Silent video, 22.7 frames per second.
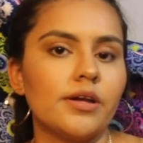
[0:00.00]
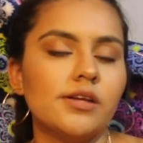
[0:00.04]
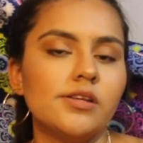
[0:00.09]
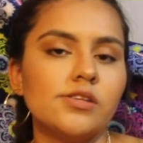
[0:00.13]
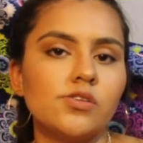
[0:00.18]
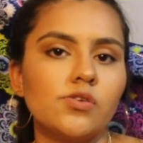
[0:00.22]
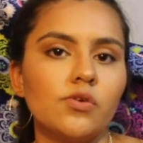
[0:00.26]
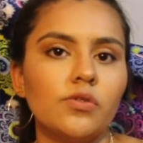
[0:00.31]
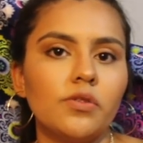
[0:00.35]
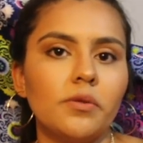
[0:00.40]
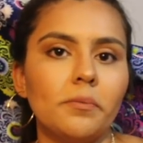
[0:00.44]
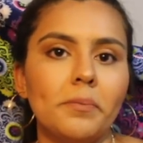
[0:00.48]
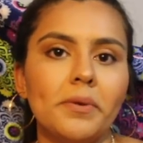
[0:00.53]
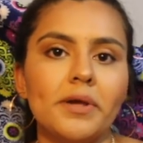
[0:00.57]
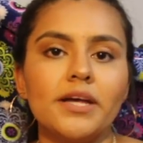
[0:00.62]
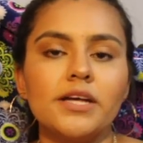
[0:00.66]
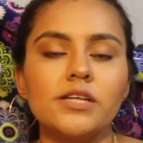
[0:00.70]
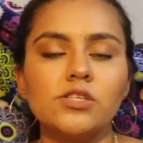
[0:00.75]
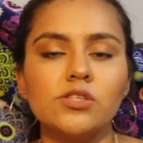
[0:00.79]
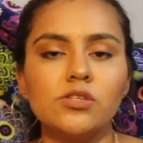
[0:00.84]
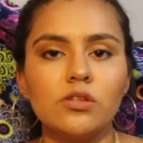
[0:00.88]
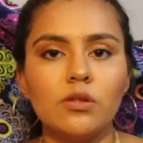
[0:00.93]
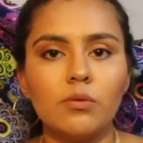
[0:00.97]
And so the
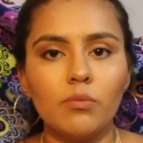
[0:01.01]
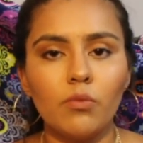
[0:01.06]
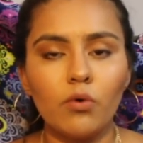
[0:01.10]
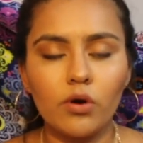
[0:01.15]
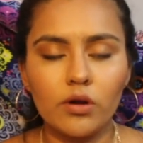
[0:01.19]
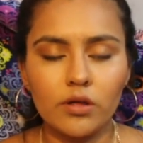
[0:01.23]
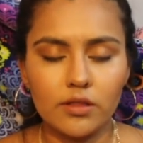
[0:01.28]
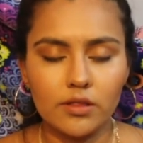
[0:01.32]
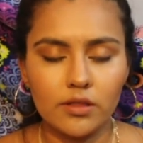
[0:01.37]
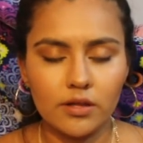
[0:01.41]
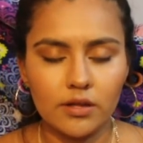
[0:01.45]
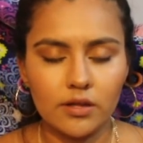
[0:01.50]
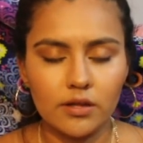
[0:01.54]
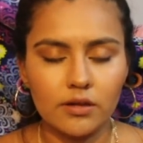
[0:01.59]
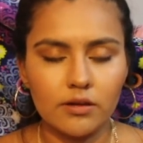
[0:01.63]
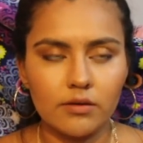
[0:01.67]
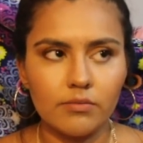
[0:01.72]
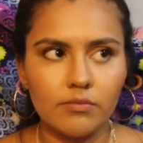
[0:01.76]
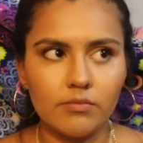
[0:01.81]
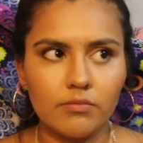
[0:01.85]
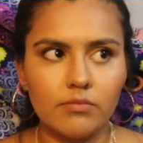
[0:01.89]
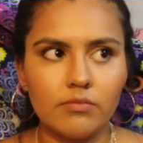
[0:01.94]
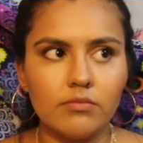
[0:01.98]
biggest, the more,
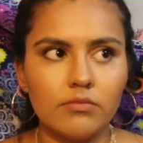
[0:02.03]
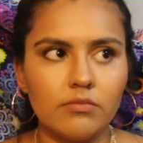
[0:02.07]
the